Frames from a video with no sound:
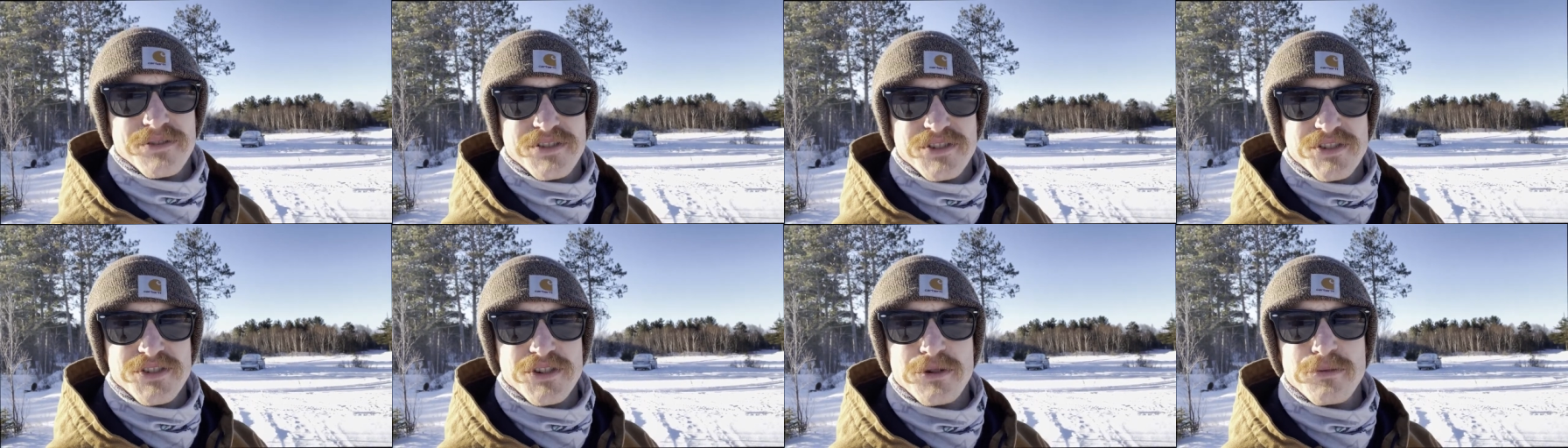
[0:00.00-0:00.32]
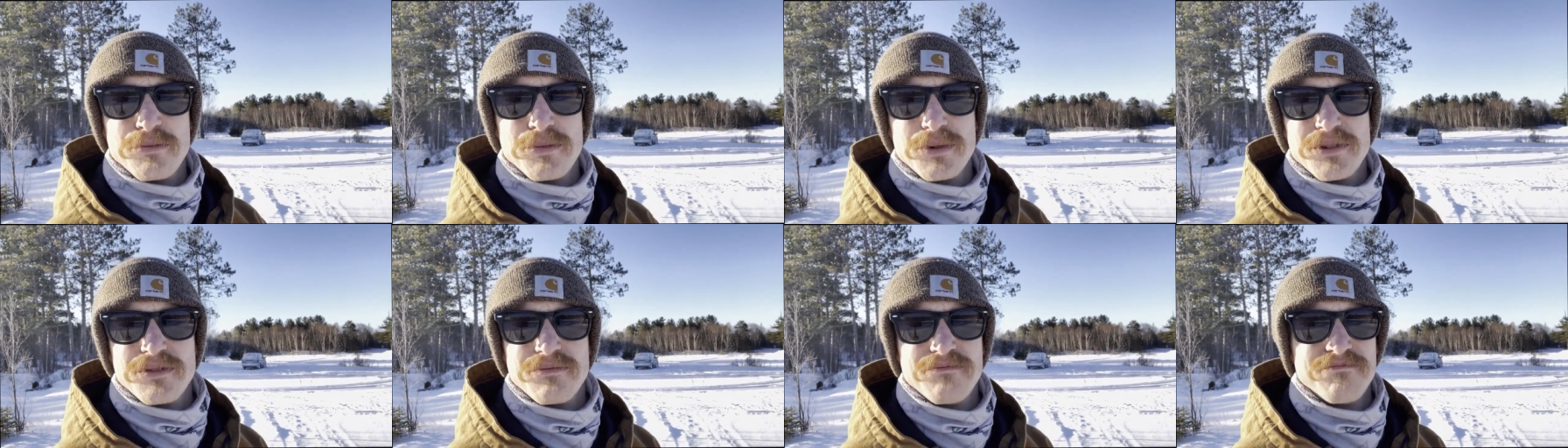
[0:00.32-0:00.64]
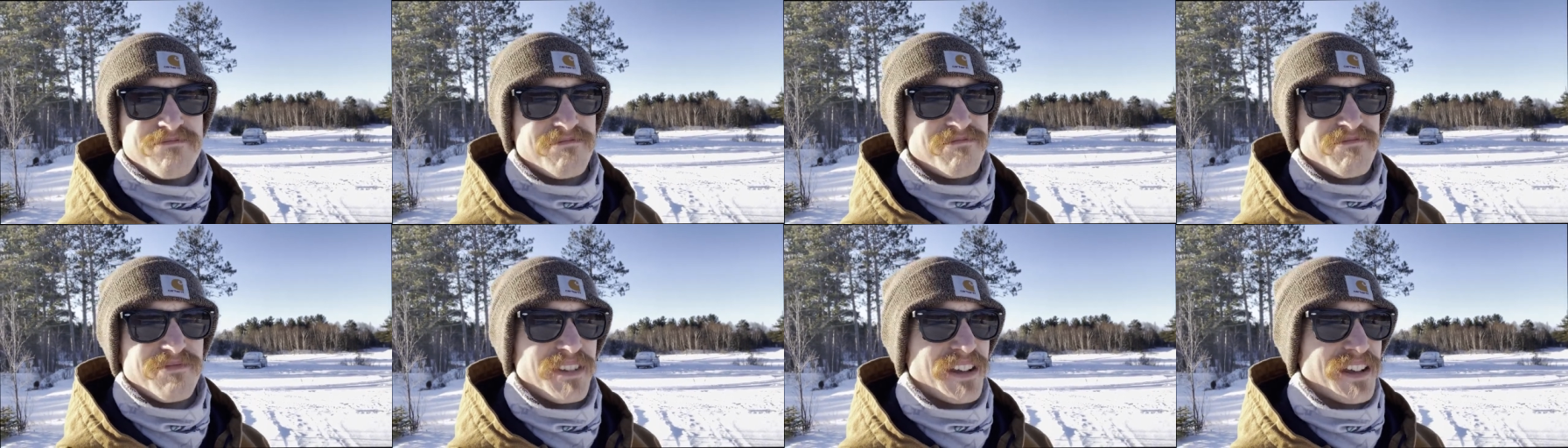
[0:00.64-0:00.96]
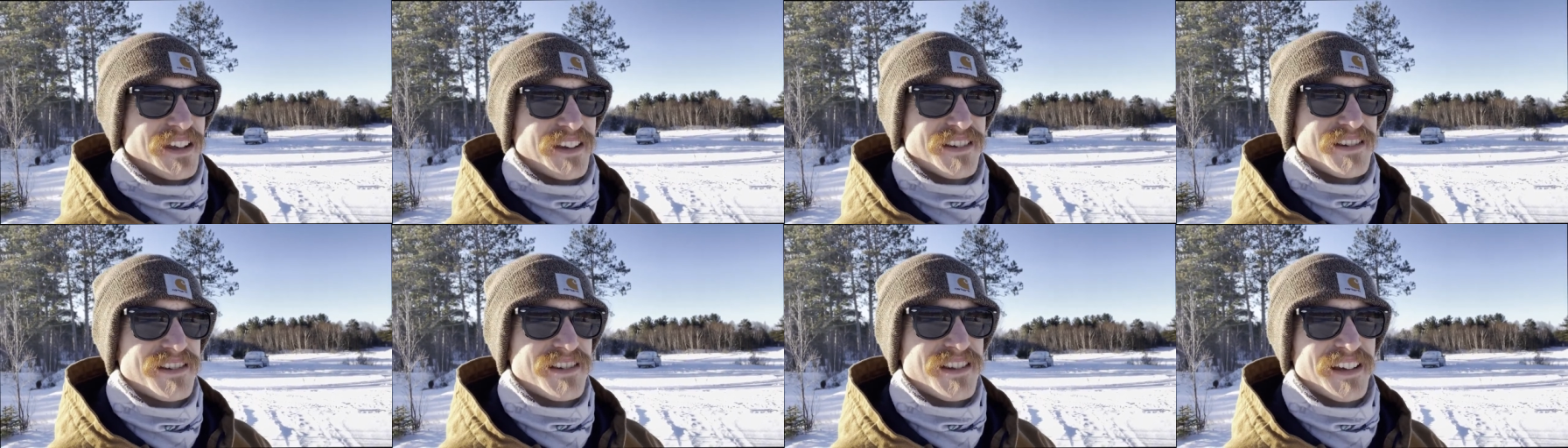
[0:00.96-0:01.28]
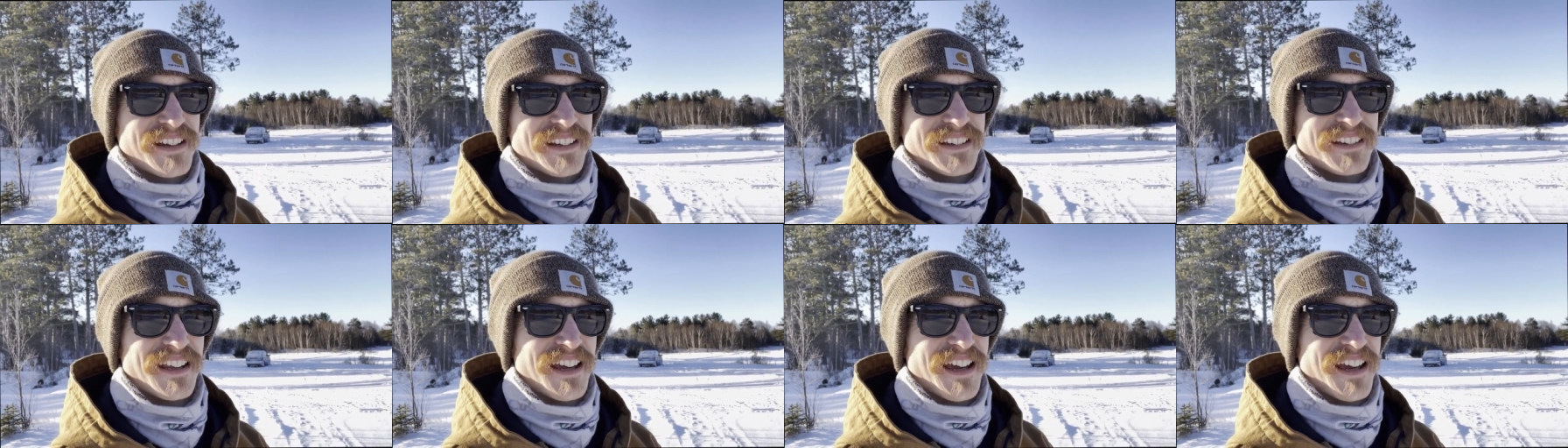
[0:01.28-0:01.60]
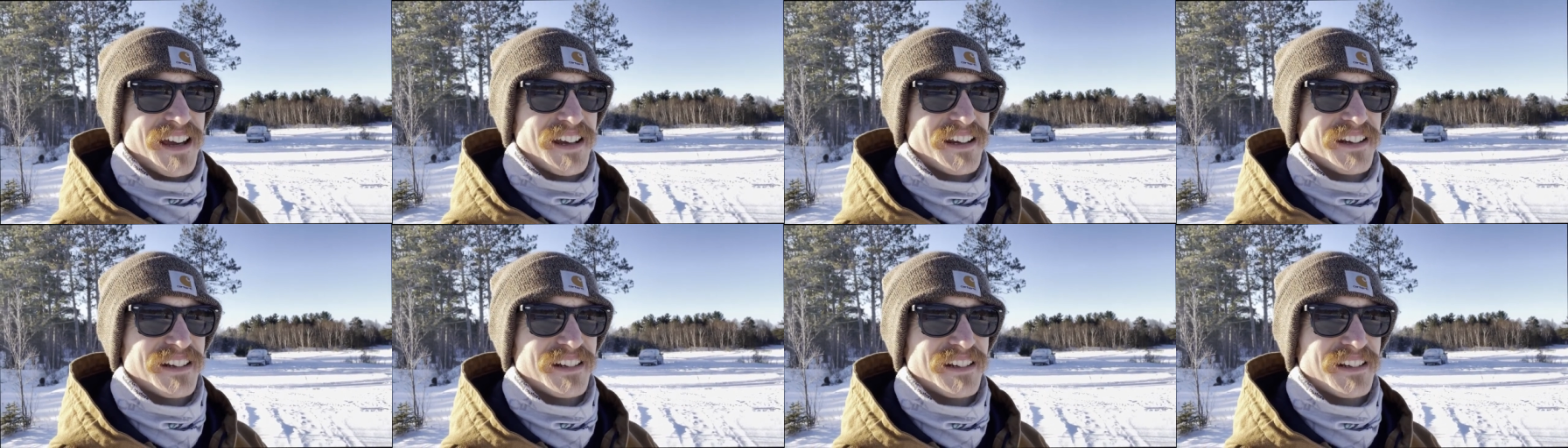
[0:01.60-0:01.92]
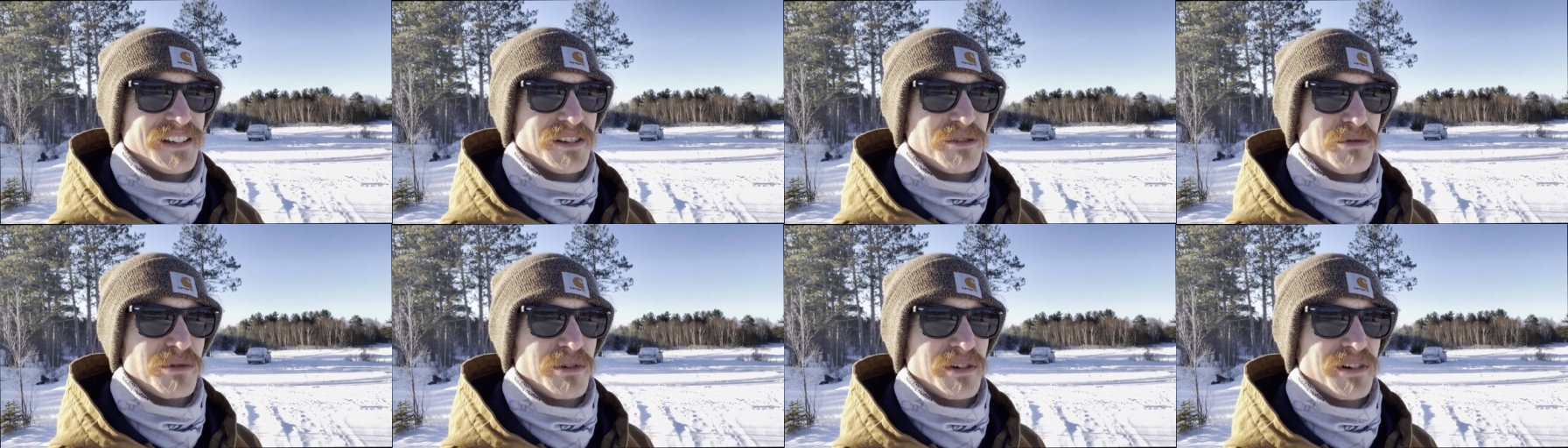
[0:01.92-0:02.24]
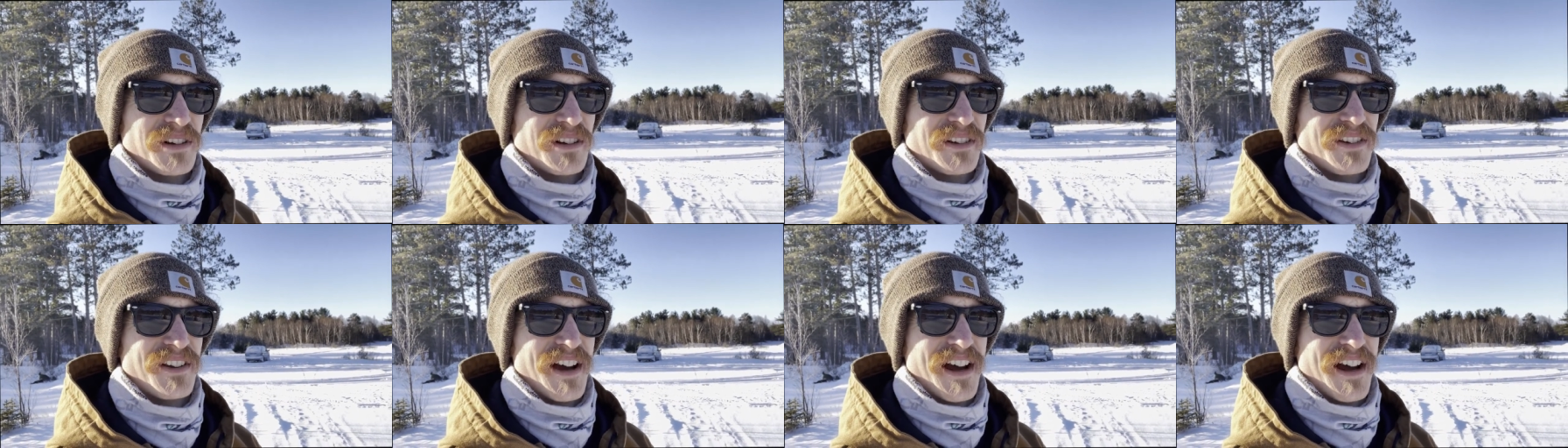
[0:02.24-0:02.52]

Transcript: stupid things like that in the world.